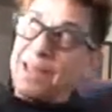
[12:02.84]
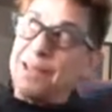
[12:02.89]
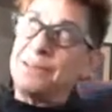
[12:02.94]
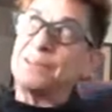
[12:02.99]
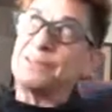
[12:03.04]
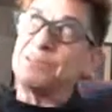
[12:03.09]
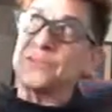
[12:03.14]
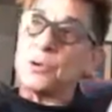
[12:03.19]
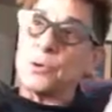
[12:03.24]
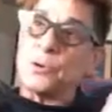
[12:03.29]

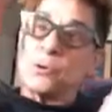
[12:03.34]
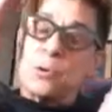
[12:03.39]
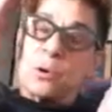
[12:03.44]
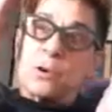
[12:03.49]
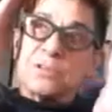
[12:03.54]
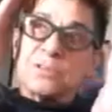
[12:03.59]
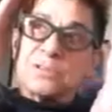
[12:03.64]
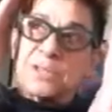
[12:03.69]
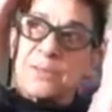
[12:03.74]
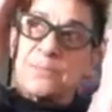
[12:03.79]
so
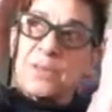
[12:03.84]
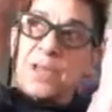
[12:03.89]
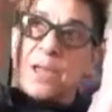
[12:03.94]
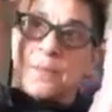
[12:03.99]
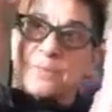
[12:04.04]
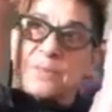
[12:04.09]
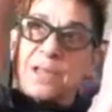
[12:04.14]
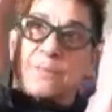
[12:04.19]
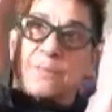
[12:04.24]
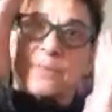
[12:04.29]

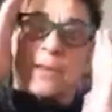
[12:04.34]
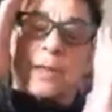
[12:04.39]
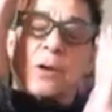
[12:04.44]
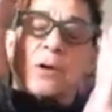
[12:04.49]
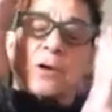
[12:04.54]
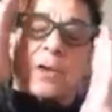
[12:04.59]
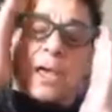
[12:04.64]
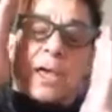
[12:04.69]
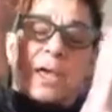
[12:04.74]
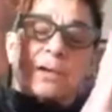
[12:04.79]
sometimes I'm like,
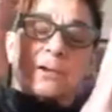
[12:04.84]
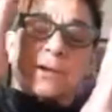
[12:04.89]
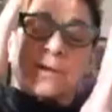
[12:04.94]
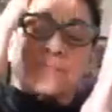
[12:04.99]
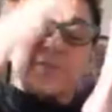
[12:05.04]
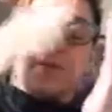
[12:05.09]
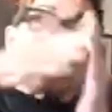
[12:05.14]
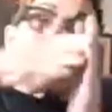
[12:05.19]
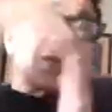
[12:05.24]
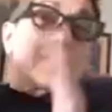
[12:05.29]
okay, I don't have
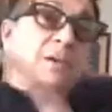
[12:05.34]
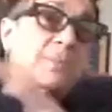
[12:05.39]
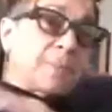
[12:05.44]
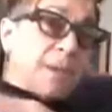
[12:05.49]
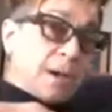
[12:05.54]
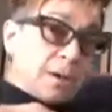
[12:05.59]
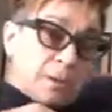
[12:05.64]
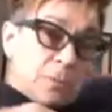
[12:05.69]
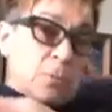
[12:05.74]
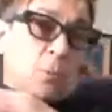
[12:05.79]
to think
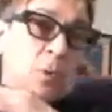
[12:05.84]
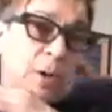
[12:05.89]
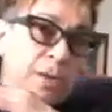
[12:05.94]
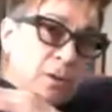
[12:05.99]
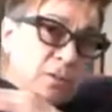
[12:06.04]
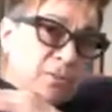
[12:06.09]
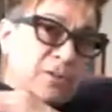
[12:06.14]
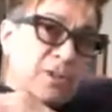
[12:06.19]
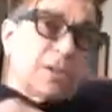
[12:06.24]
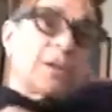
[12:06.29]
about way
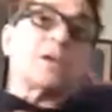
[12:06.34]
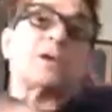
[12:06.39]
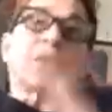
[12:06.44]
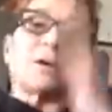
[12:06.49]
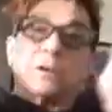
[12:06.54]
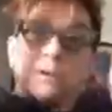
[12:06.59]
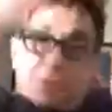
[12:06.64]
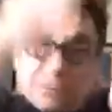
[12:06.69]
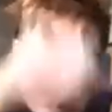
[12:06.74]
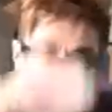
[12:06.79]
over
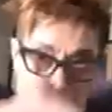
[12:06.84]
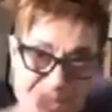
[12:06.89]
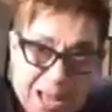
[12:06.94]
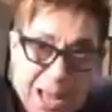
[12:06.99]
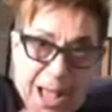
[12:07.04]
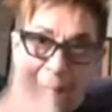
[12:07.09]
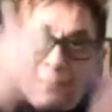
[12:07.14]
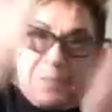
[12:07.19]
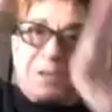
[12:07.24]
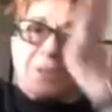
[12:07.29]
here.
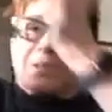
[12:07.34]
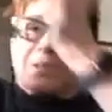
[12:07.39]
I'm going